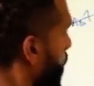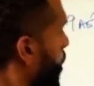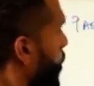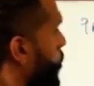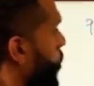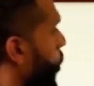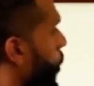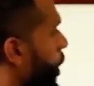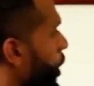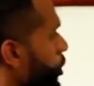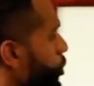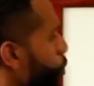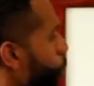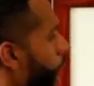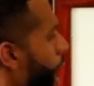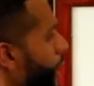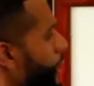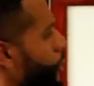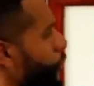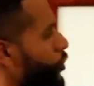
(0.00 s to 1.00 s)
So here's
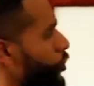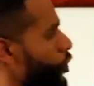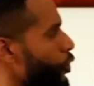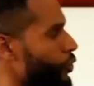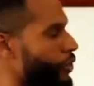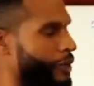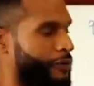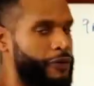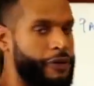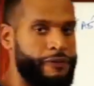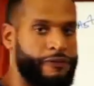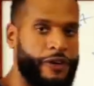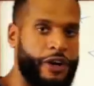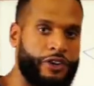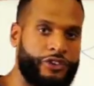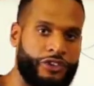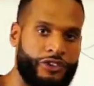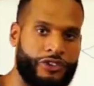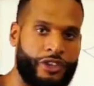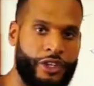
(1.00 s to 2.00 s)
why there's 2 different
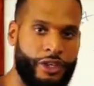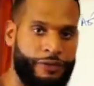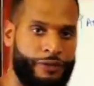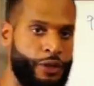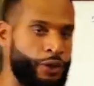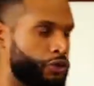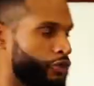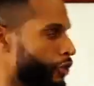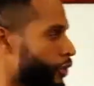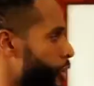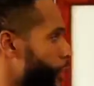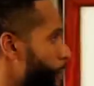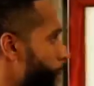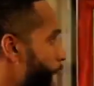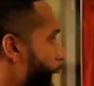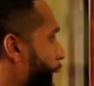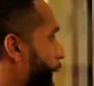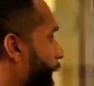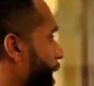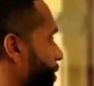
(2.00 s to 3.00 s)
versions of the future and the
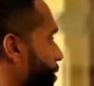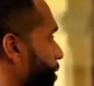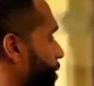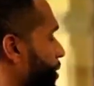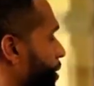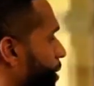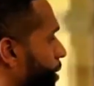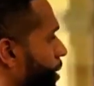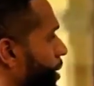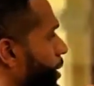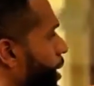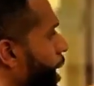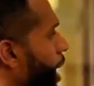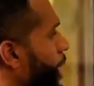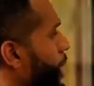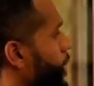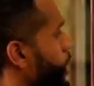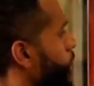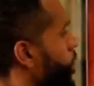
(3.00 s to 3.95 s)
past. Okay?